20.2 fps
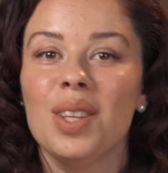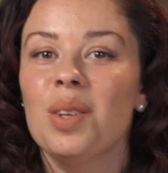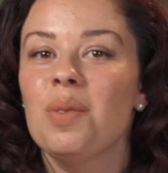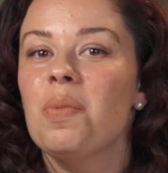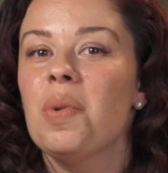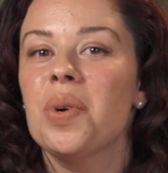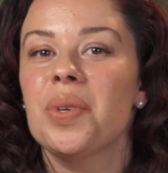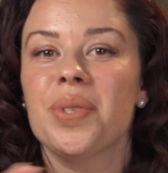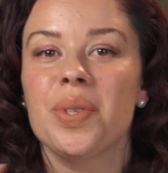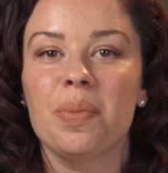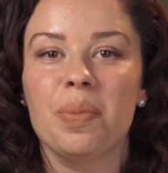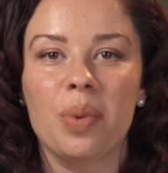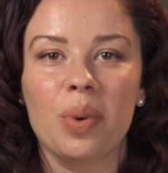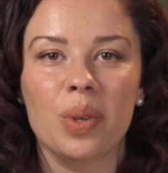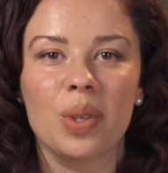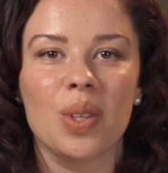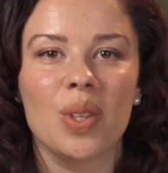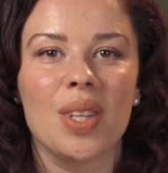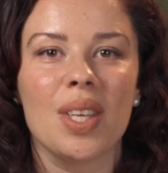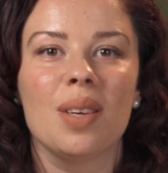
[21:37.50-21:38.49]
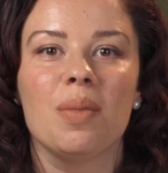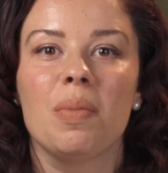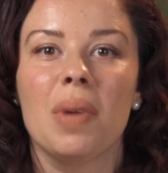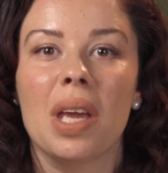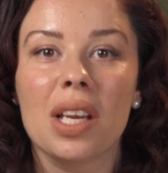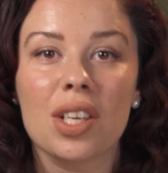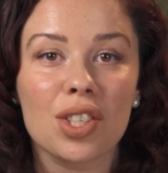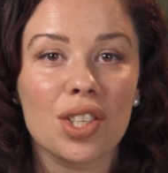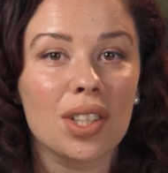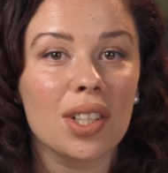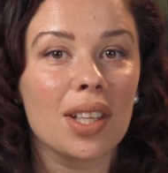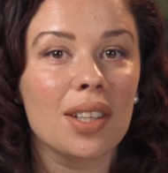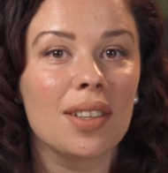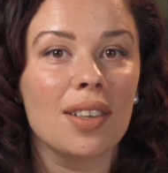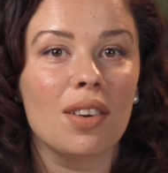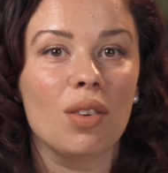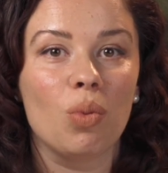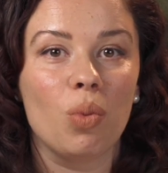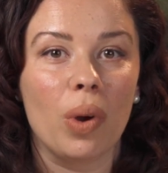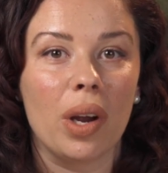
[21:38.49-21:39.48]
the most important thing, make sure that
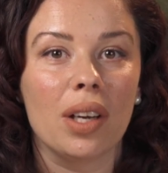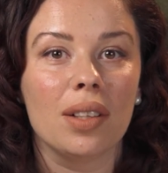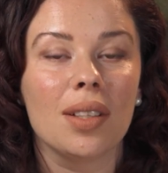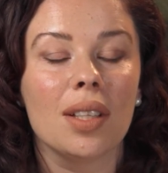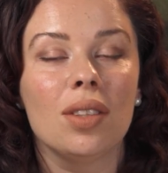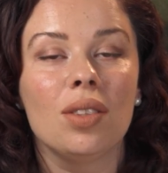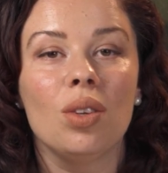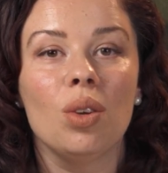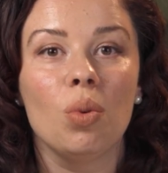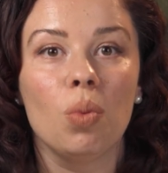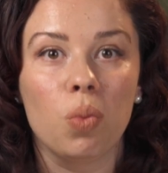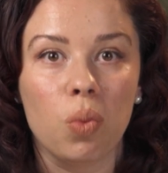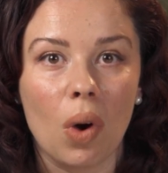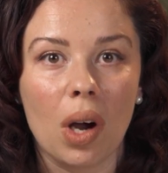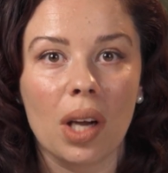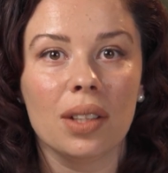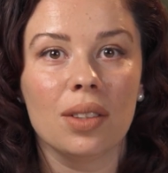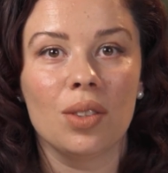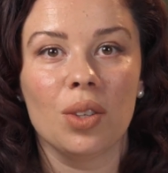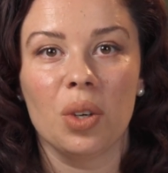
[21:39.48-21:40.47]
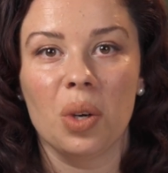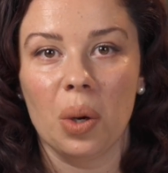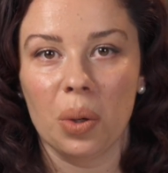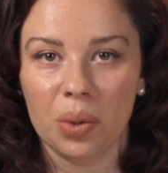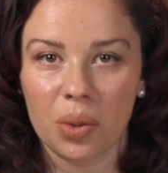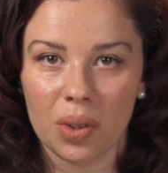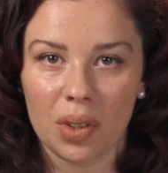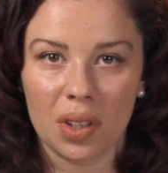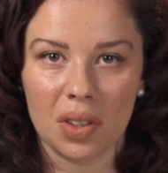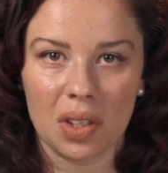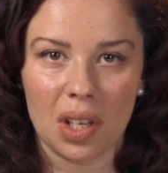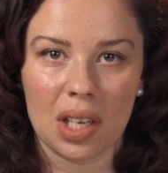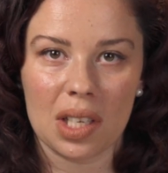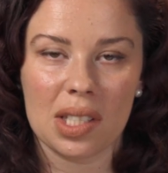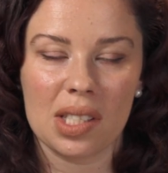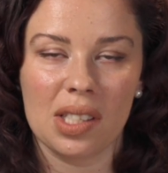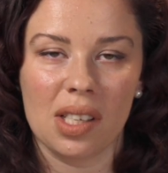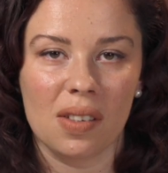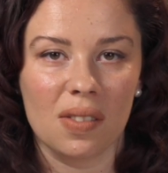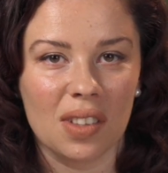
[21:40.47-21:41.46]
they're aware that you want to go to the
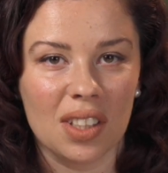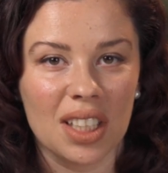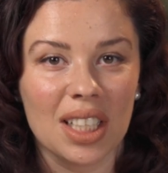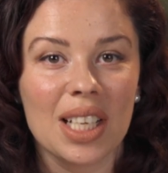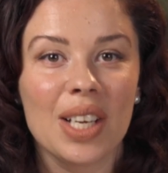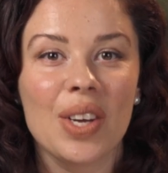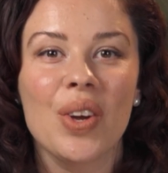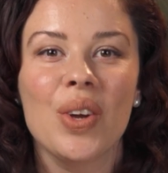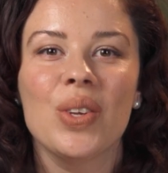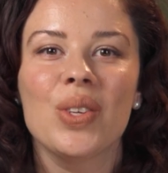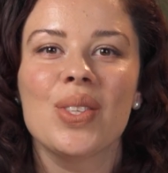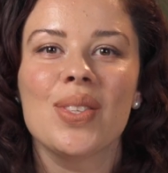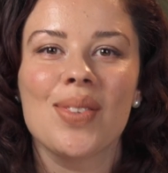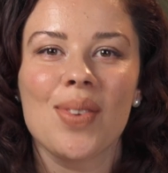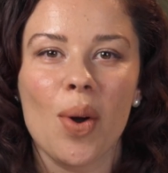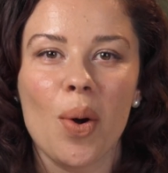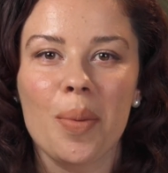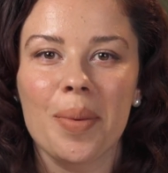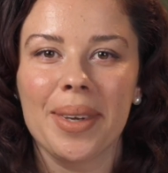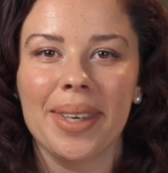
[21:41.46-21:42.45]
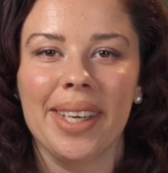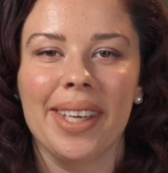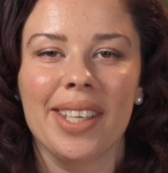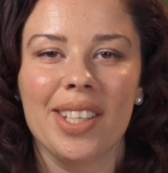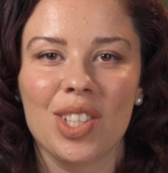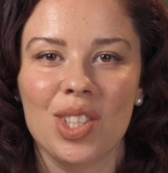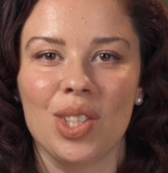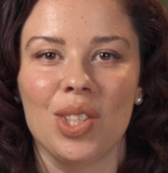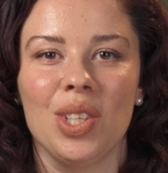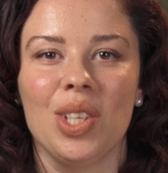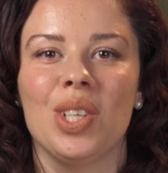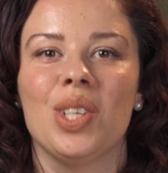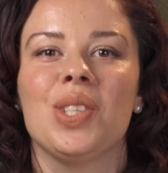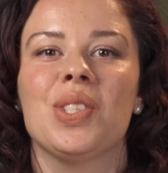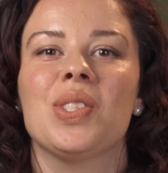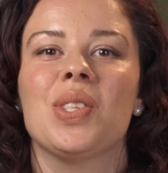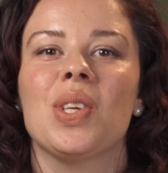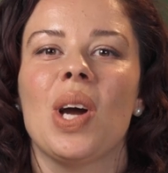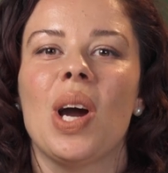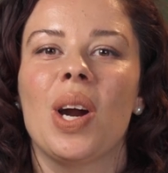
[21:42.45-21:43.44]
next level. So many
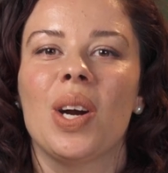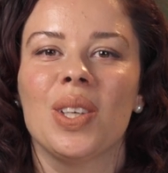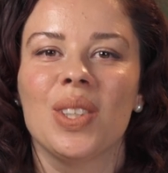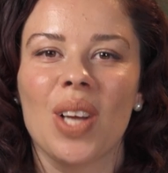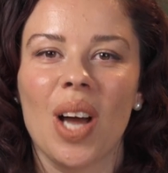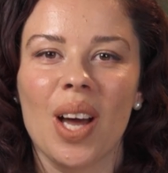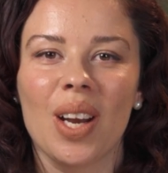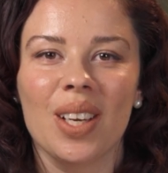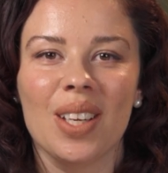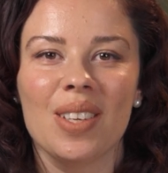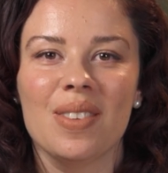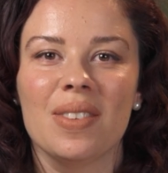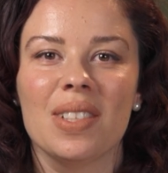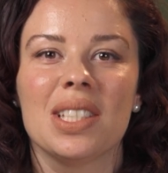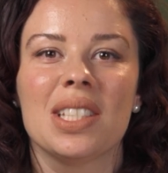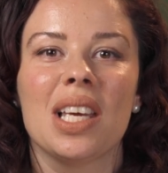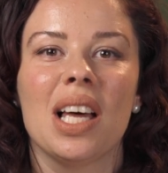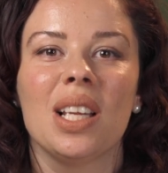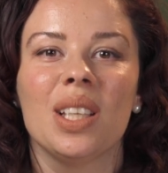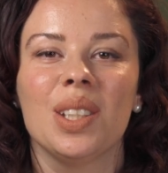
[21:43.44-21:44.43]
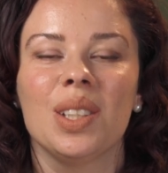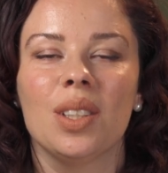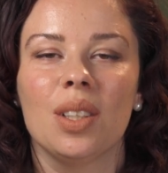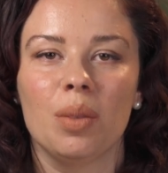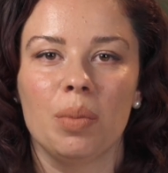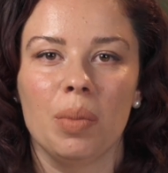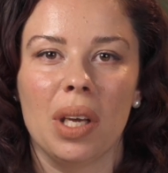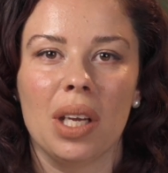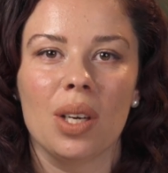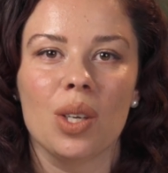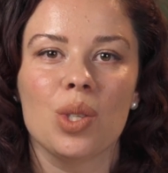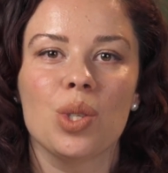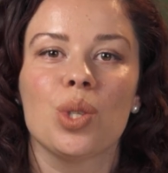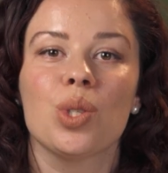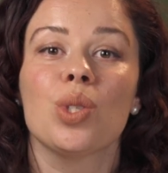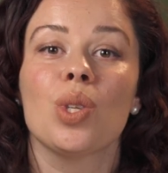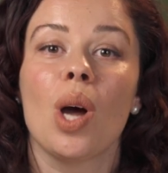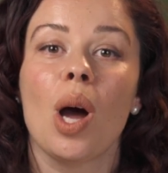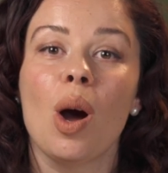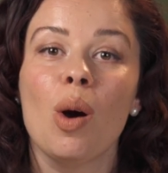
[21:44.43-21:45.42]
engineers are not even telling their
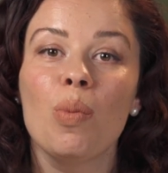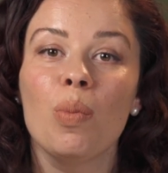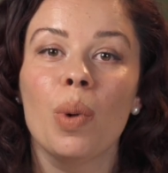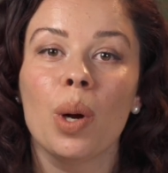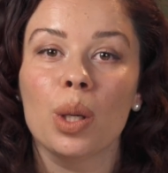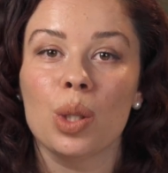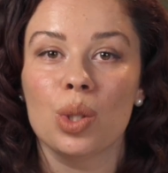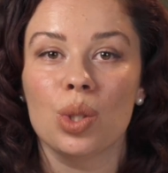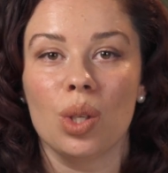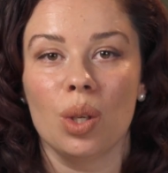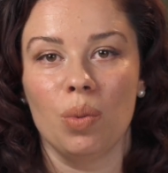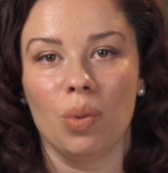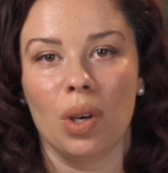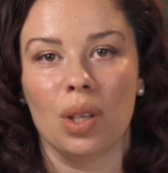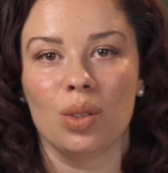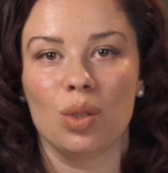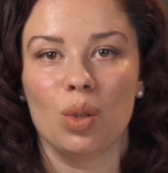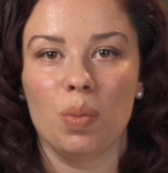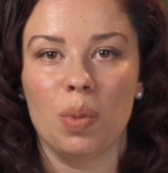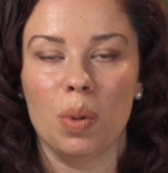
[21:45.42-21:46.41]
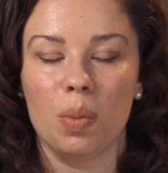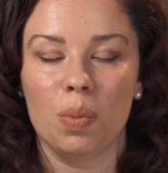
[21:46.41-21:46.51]
managers how much they want to be